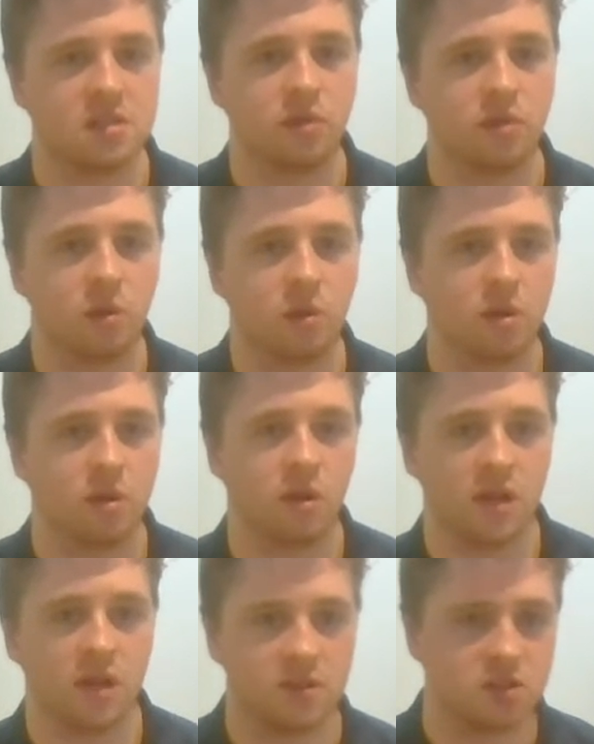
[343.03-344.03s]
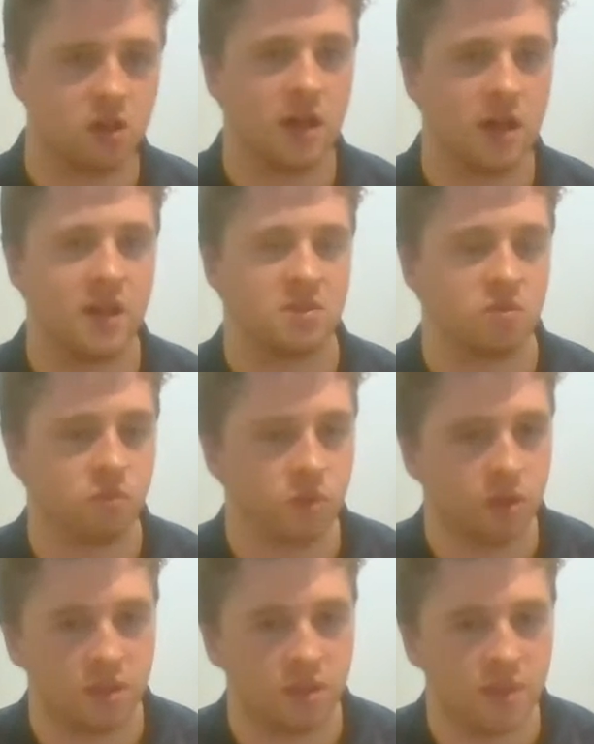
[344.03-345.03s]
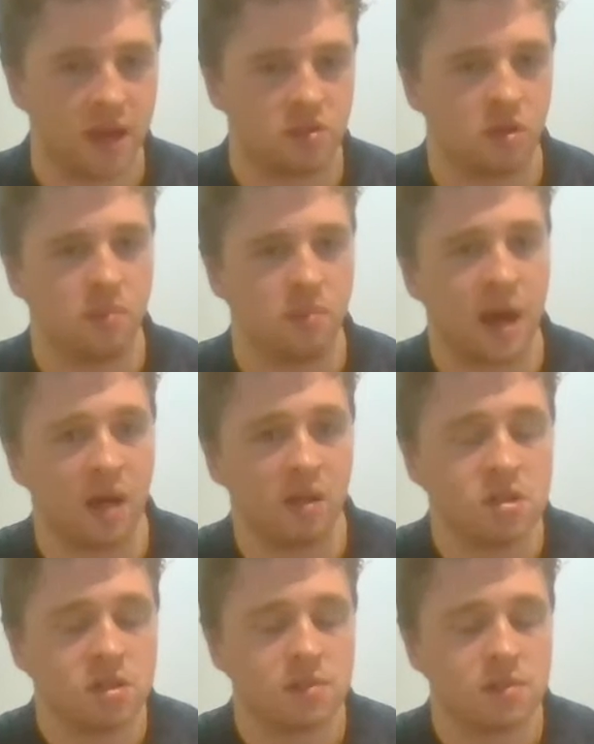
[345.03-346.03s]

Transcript: We don't want it on either side as it really impact on your balance.